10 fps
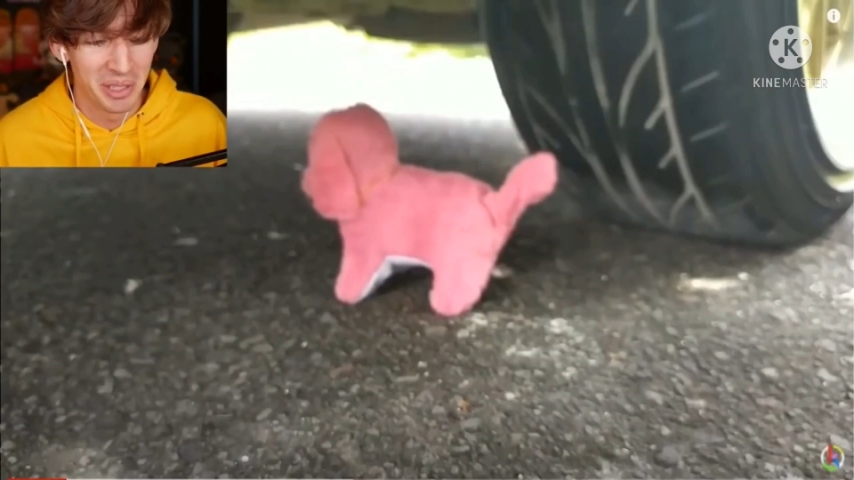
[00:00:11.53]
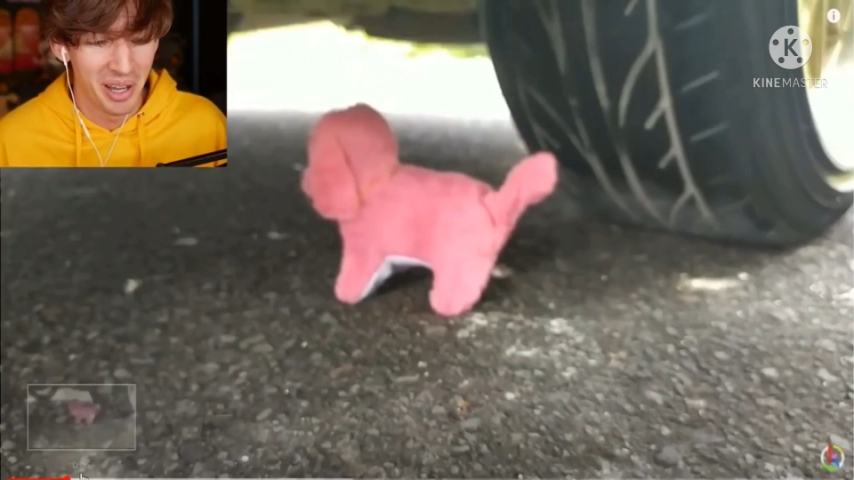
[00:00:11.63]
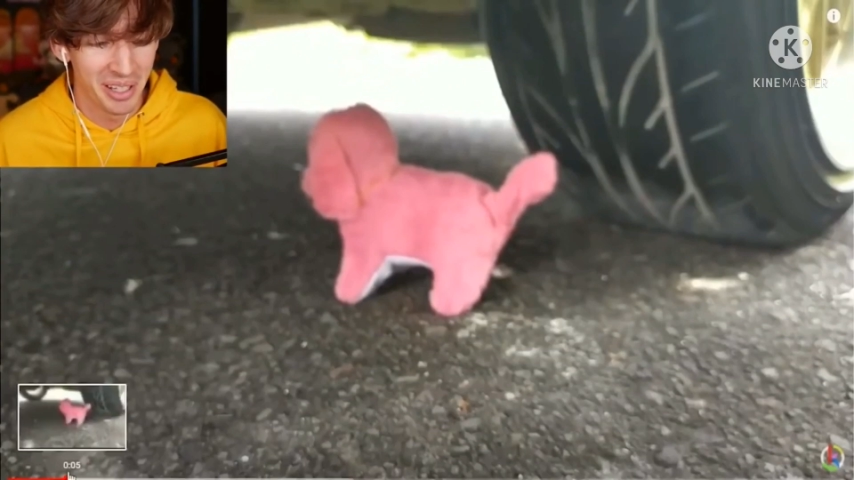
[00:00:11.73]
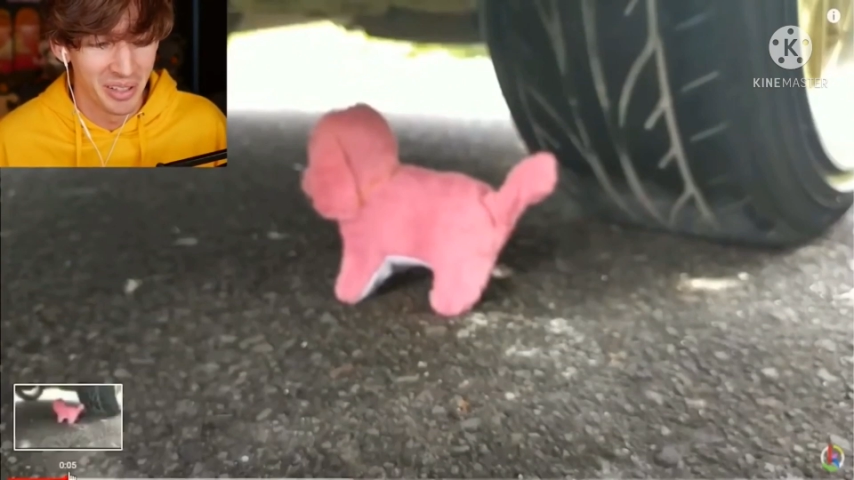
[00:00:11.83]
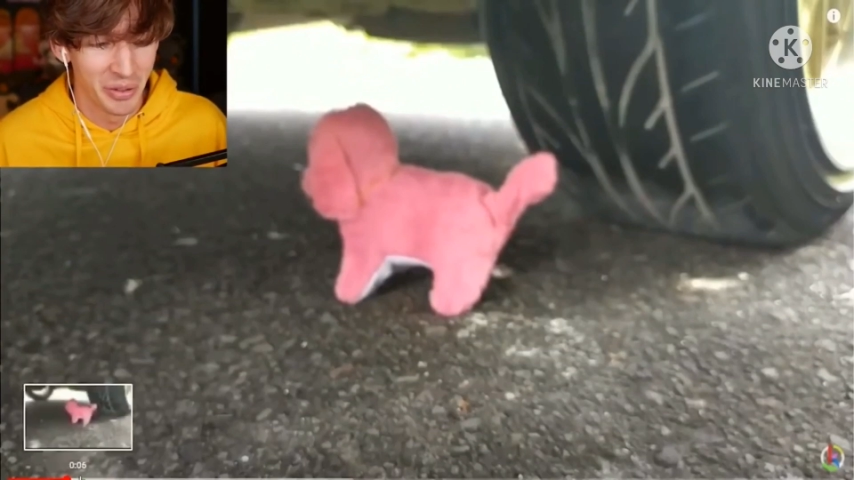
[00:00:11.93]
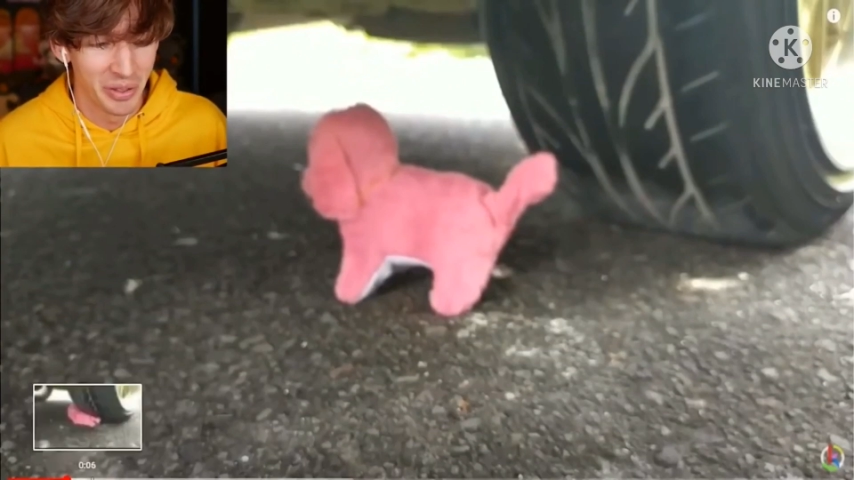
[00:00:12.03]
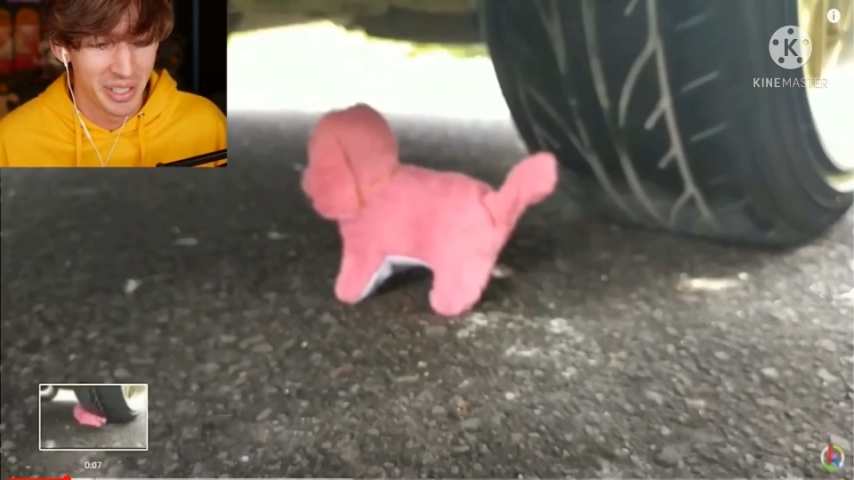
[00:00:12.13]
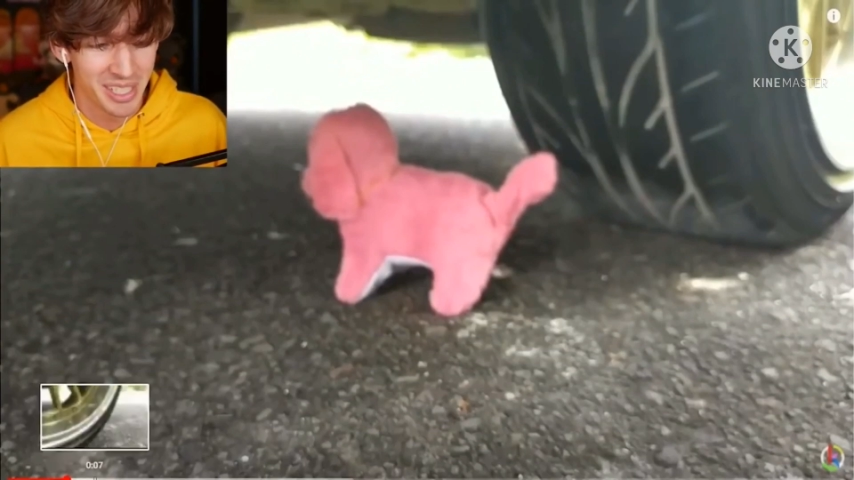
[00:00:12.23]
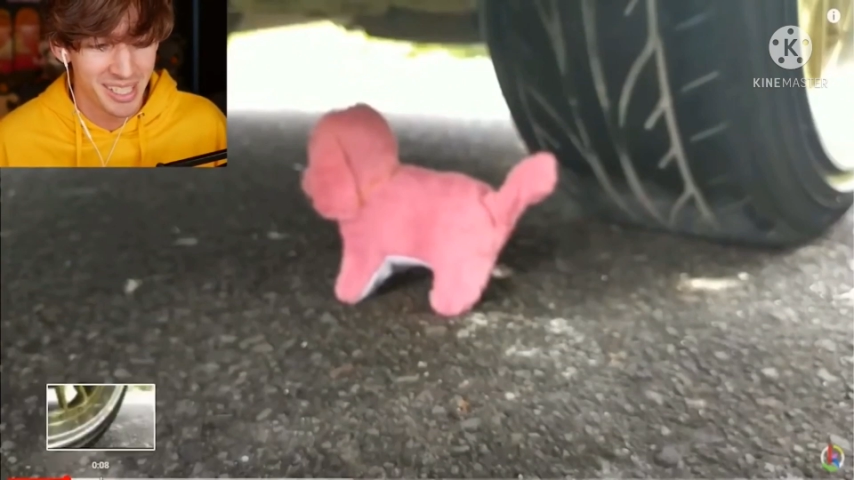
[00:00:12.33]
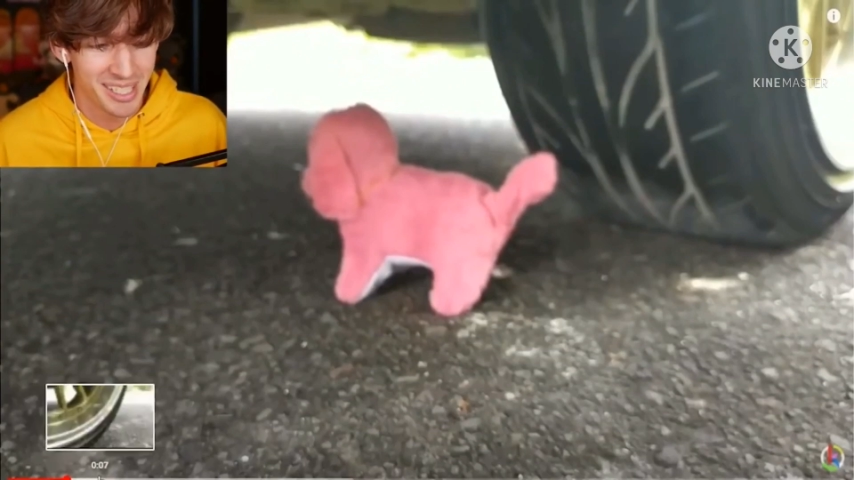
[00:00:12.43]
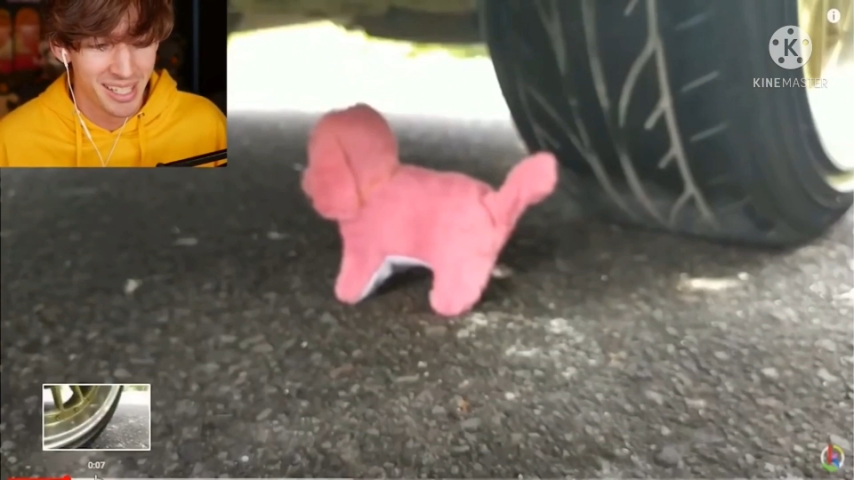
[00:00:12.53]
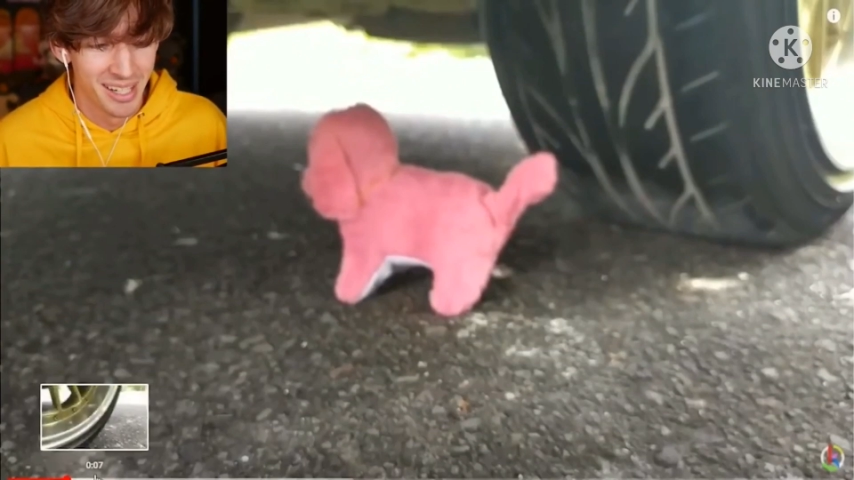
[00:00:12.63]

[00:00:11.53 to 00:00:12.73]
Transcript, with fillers: dog into it. Let's just."